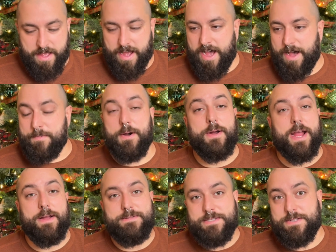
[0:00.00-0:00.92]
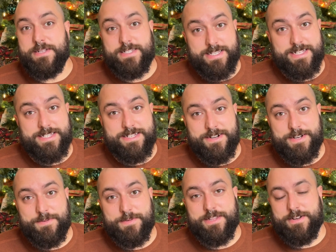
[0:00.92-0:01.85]
Okay, so let's get
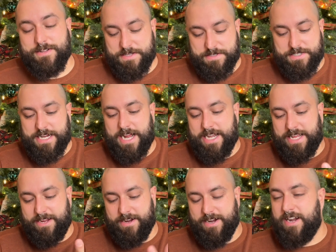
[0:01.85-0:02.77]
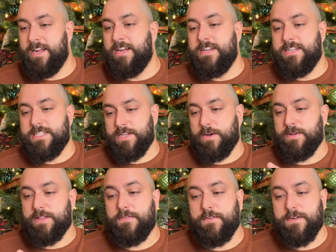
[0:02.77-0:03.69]
started with our little chat here. So
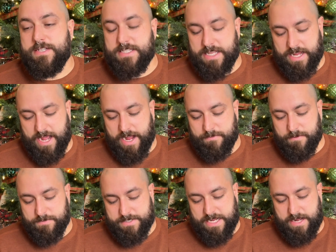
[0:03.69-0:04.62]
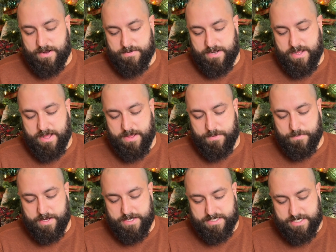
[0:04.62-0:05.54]
the first thing I wrote down,
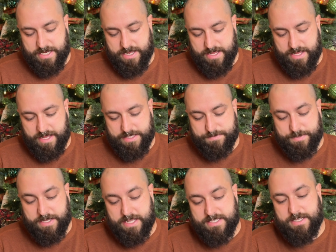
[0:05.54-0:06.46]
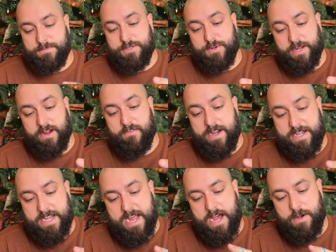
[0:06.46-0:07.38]
which is because I'm doing it right
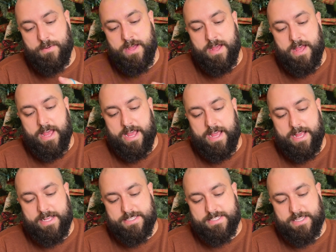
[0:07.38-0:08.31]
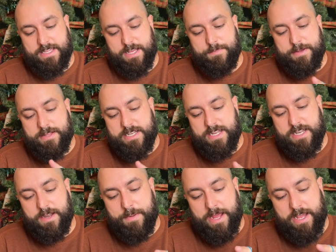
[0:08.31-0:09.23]
now, is the ability
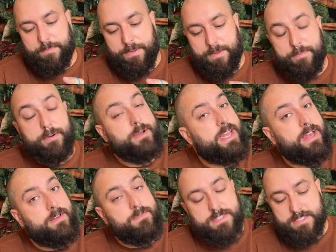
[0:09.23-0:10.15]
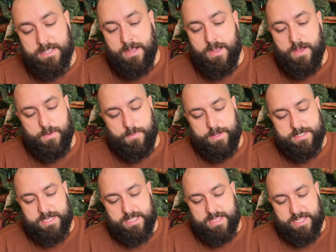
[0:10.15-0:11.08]
to make people gifts,
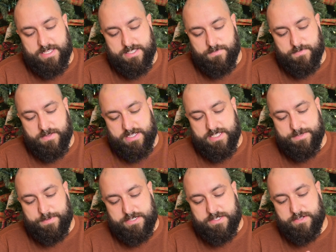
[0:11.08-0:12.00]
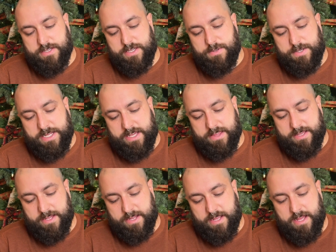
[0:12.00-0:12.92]
which I think is a really special, unique
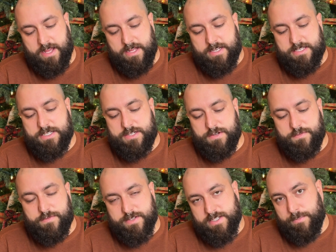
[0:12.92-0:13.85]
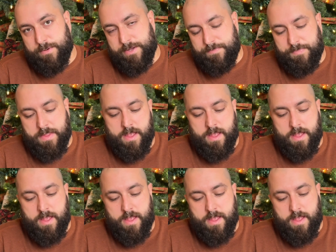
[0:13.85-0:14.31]
thing to do for someone.